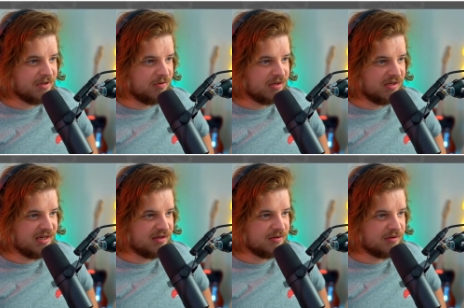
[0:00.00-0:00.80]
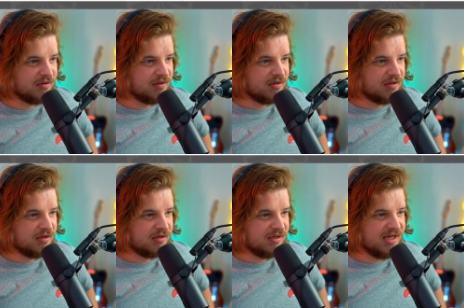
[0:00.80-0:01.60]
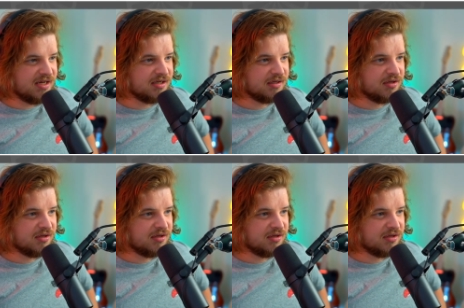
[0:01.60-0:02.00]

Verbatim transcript: I'm going with lick. Lick.